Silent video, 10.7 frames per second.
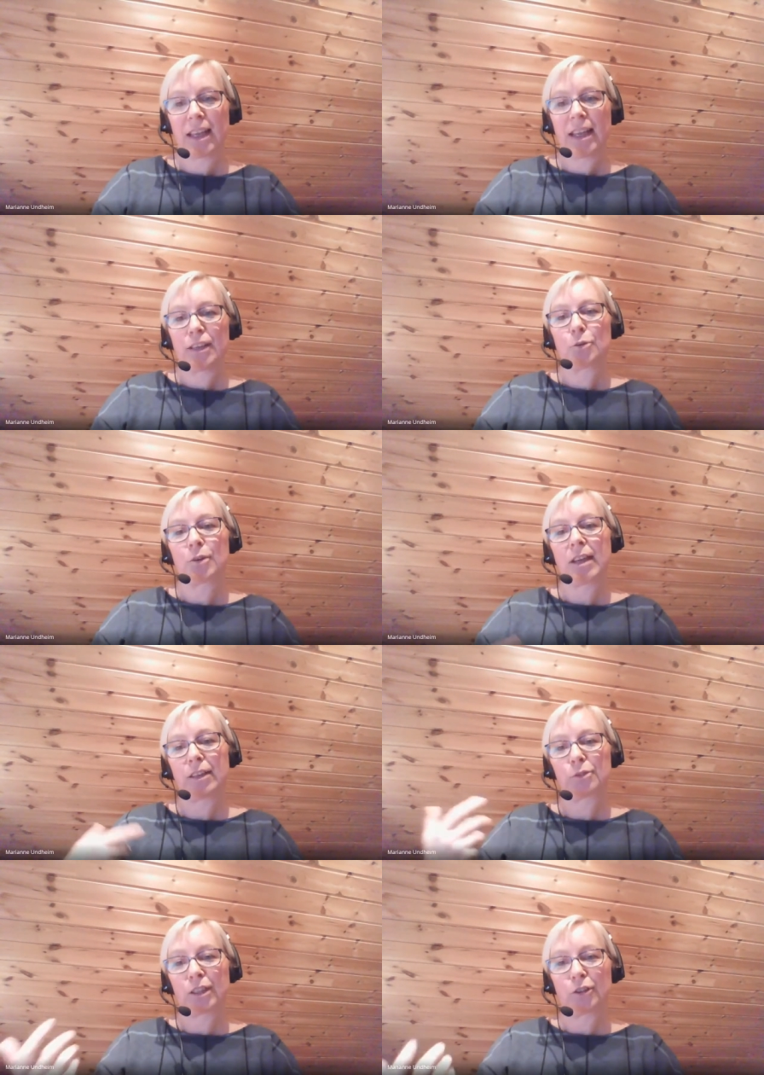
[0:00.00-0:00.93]
You
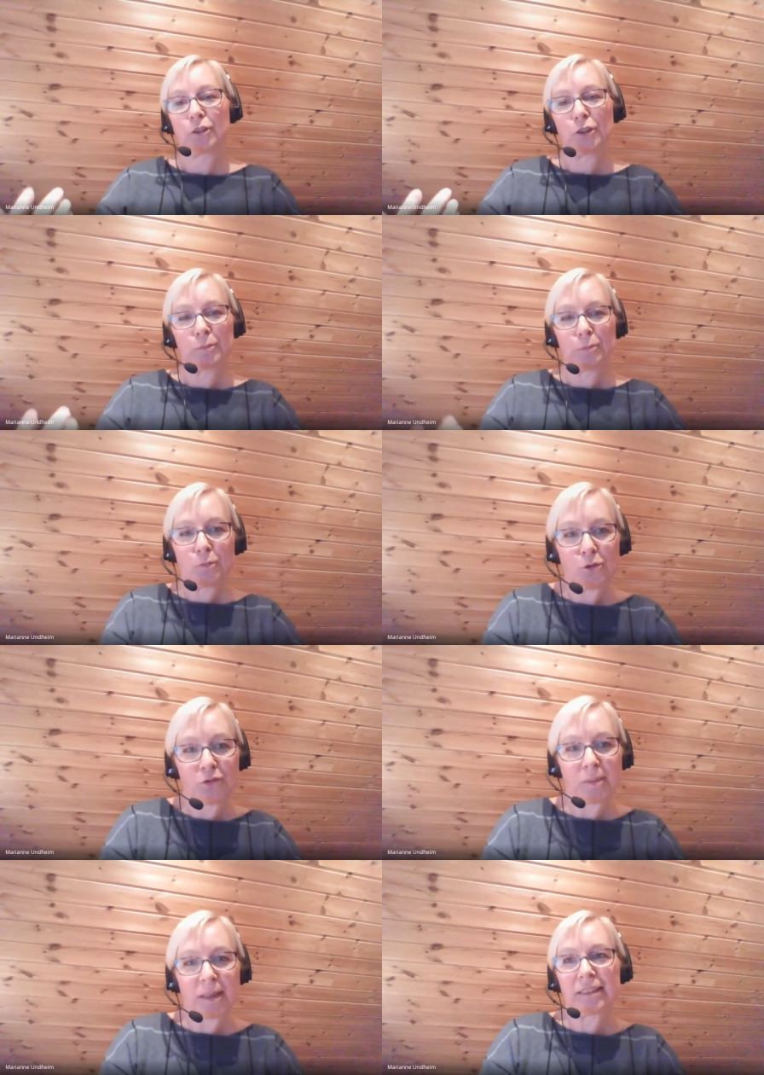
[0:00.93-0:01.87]
can record
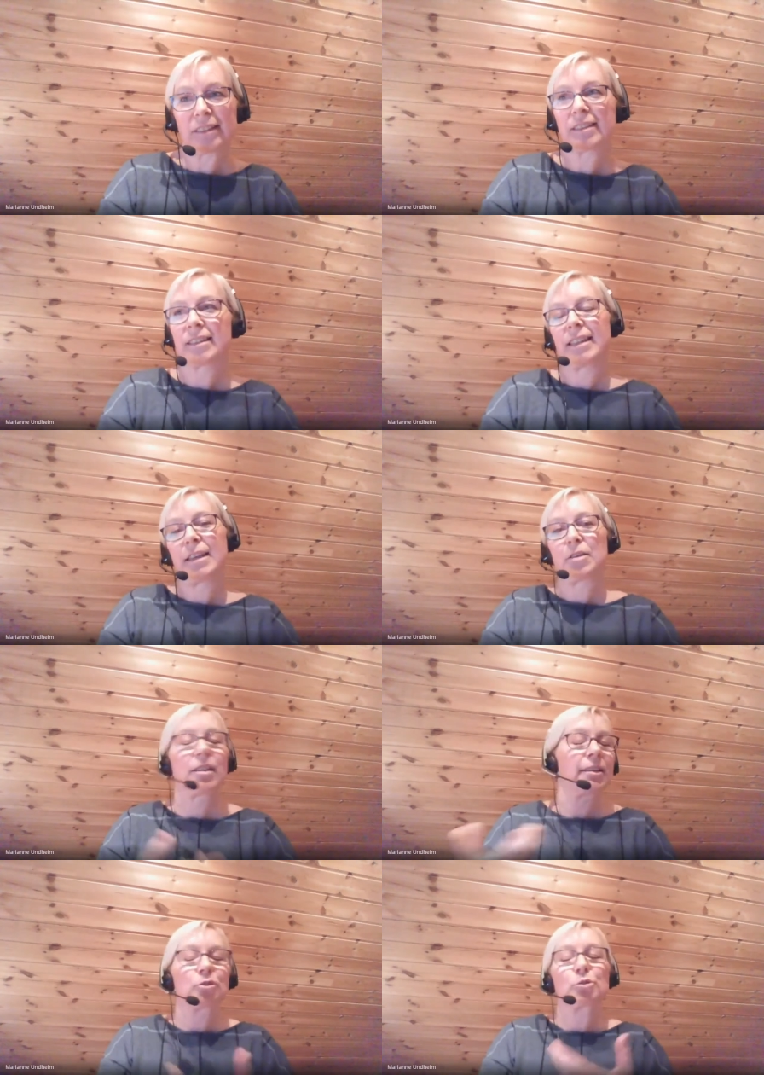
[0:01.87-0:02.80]
movement,
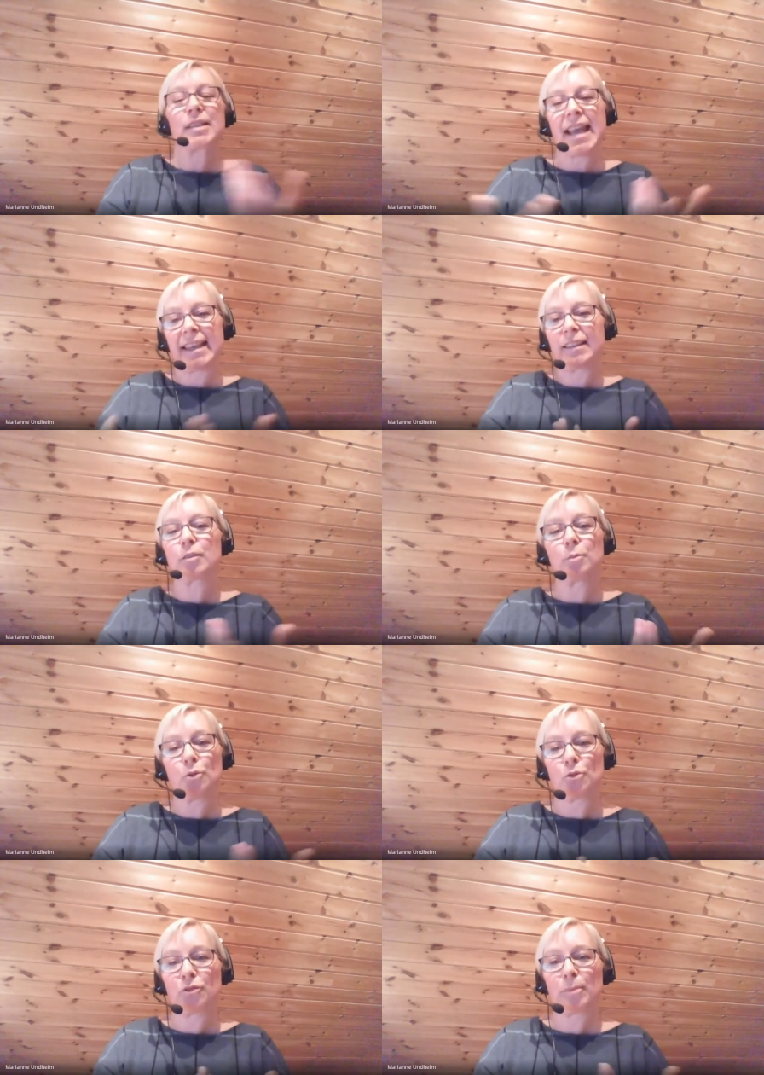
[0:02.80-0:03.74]
uh, create
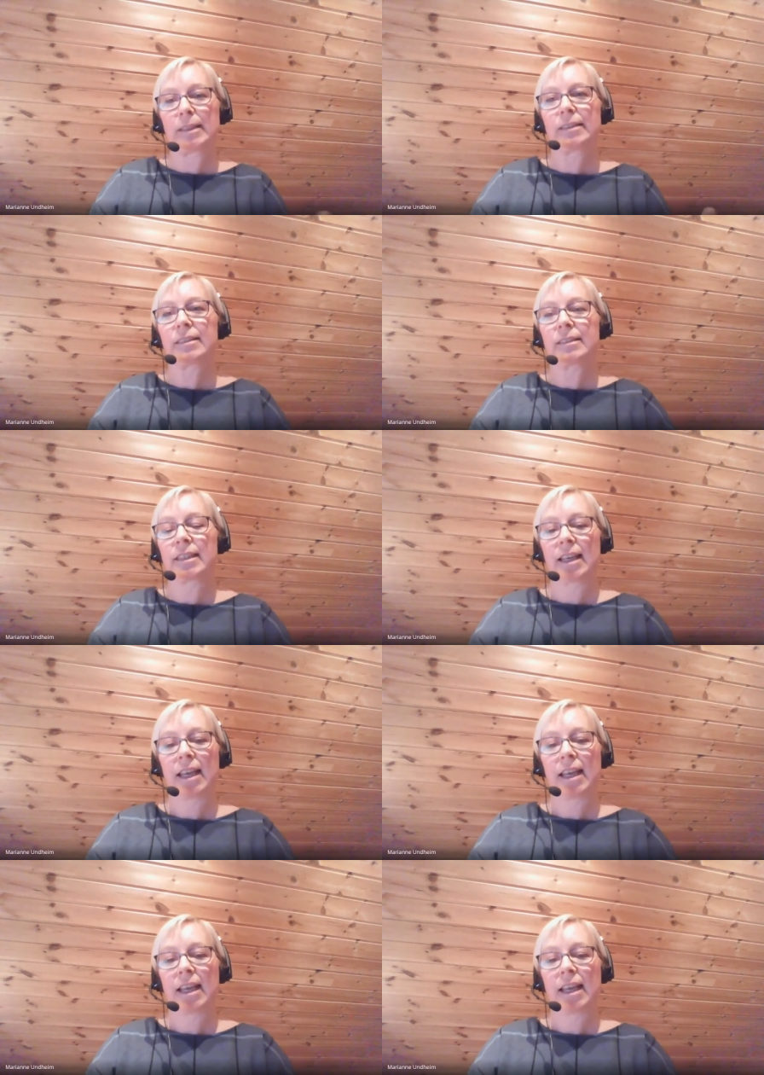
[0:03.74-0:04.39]
movement.